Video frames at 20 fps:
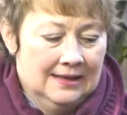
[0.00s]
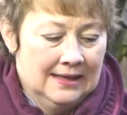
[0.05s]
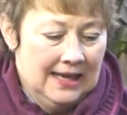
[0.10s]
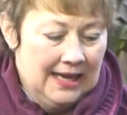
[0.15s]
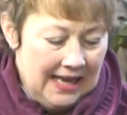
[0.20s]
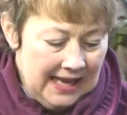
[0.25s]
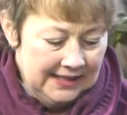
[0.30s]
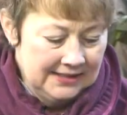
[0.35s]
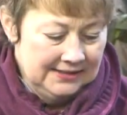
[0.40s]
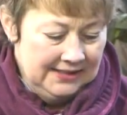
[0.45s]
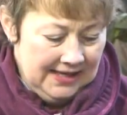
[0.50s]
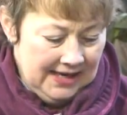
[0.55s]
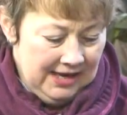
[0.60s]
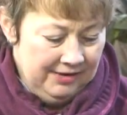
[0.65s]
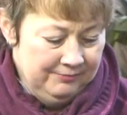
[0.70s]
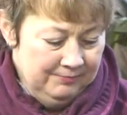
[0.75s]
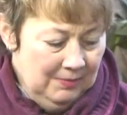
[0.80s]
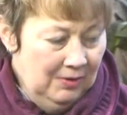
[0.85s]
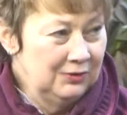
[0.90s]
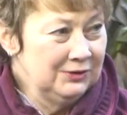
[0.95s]
had to
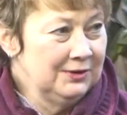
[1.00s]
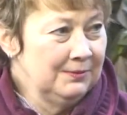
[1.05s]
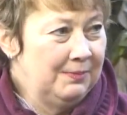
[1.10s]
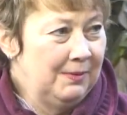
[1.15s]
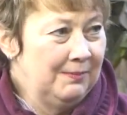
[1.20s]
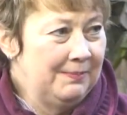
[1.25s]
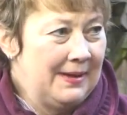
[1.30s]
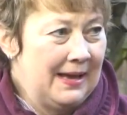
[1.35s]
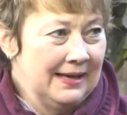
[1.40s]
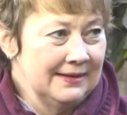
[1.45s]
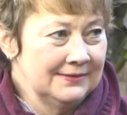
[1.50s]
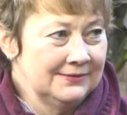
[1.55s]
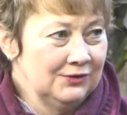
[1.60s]
have multiple back